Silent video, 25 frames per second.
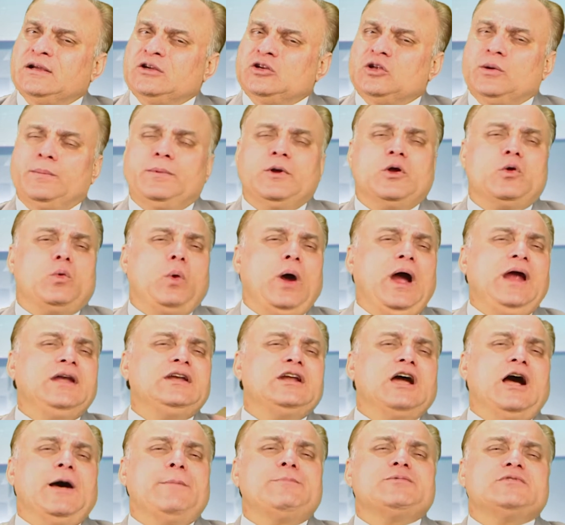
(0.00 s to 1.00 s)
You'll be
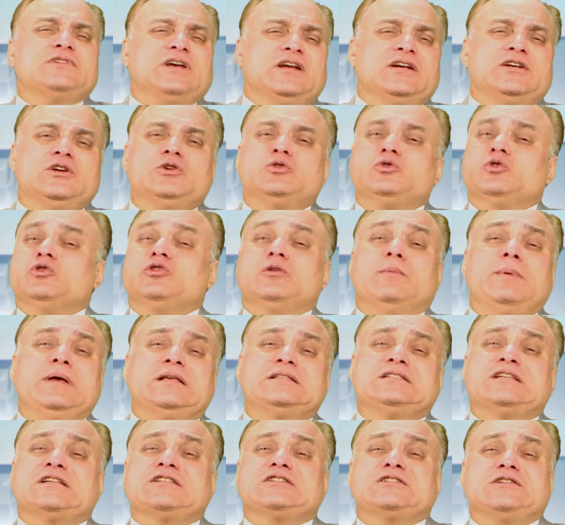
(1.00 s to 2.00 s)
quite upset due to
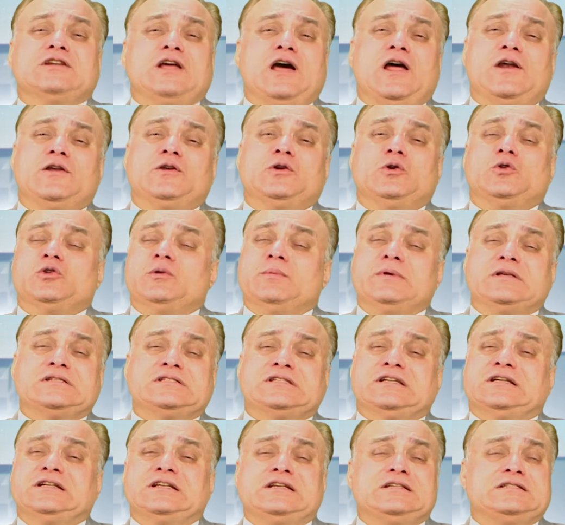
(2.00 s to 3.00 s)
domestic scenario,
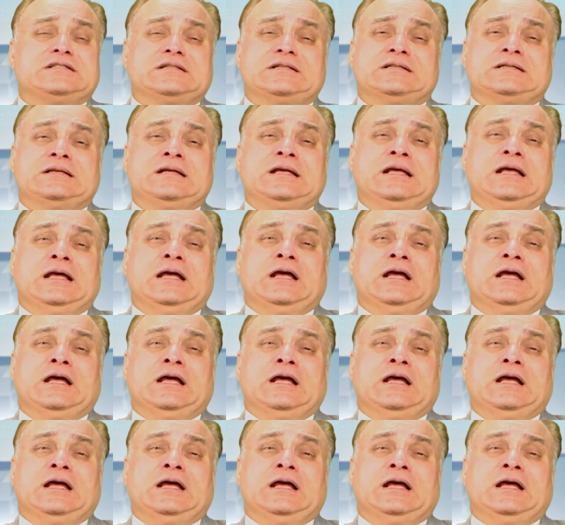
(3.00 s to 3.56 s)
domestic reason.